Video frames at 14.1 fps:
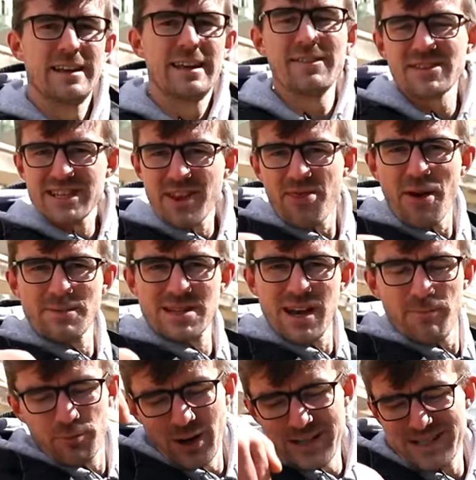Give us a thumbs
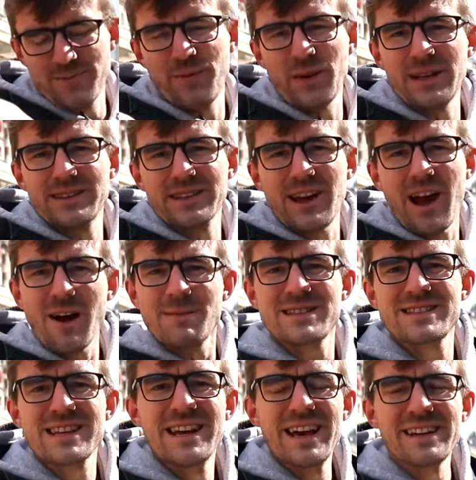up, write something in the
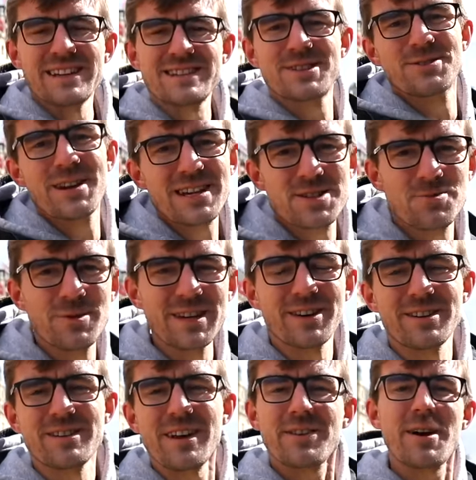comments, and I'll see you next week
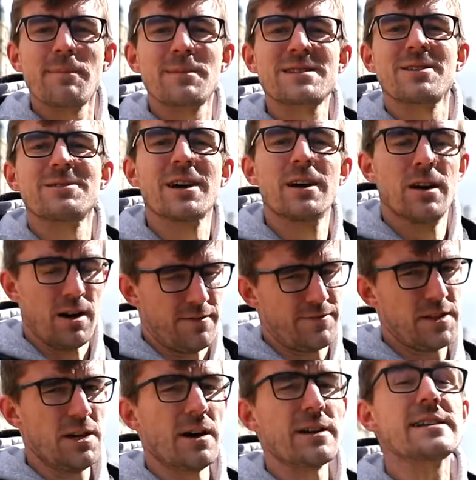on another episode of
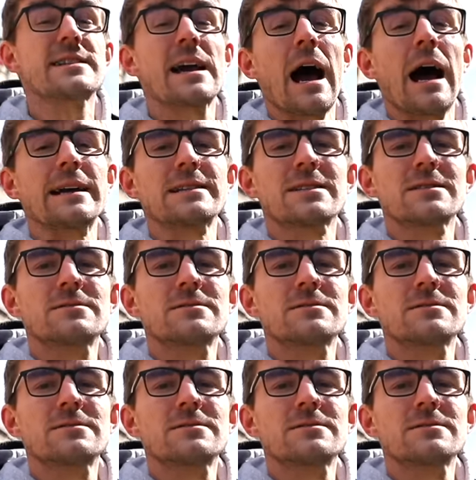The Honest Guide.